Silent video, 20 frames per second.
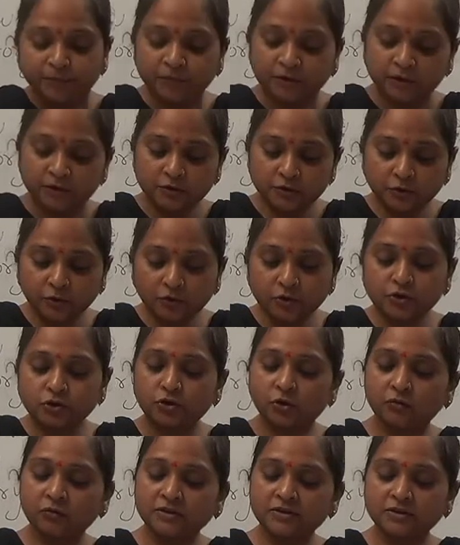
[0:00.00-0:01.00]
So Jo
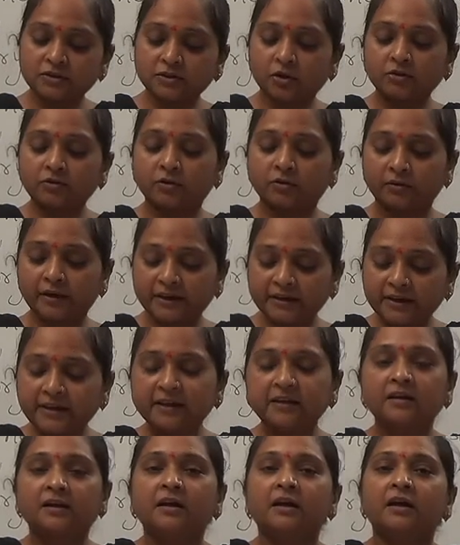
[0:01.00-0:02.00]
was not ready
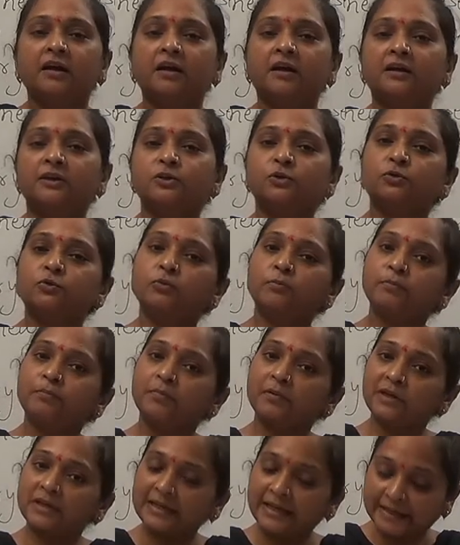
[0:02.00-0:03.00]
to
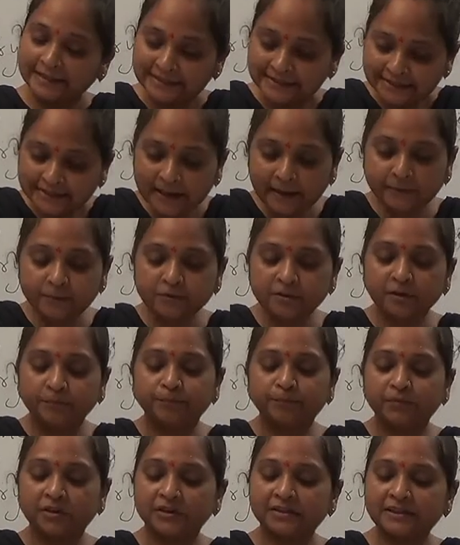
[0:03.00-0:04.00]
accept
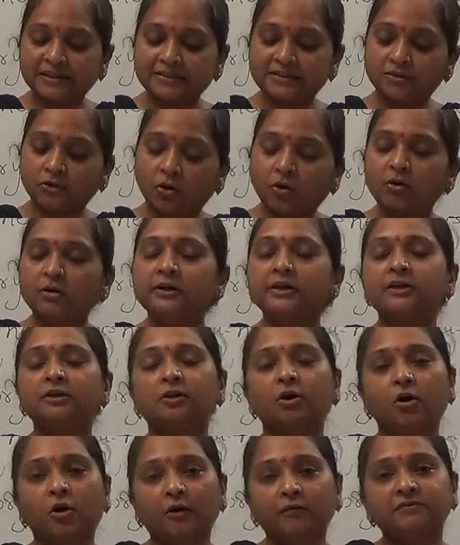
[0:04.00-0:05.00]
the scolding
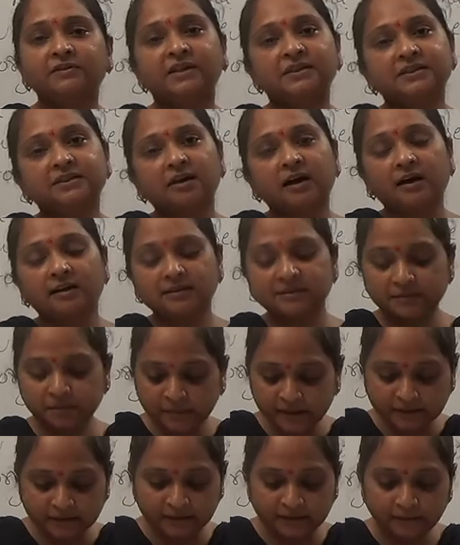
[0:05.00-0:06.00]
of the skunk's
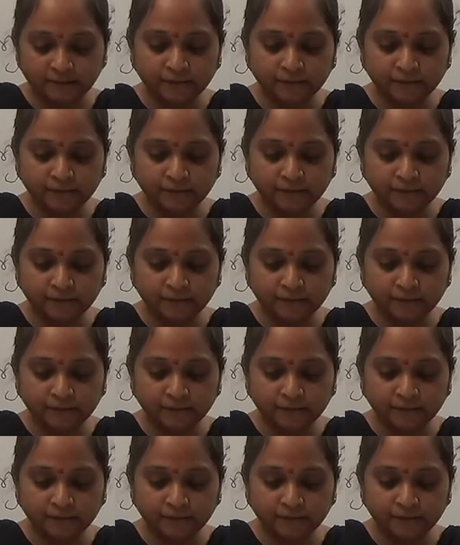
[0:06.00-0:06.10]
mother.